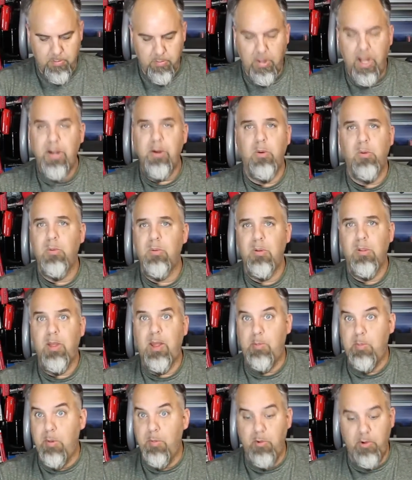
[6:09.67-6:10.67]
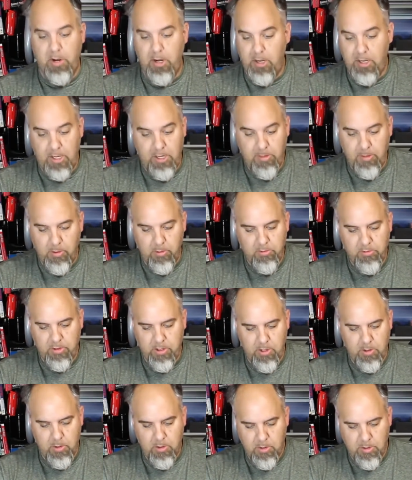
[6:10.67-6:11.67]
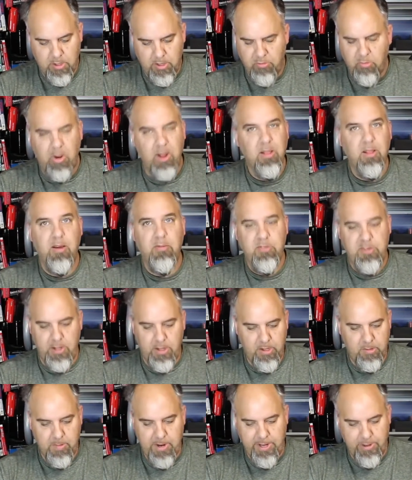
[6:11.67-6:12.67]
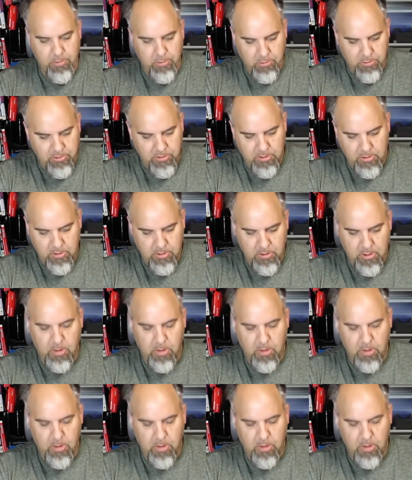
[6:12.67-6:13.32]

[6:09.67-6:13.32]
I know a lot of people are going to need those though. That's why I love selling manuals.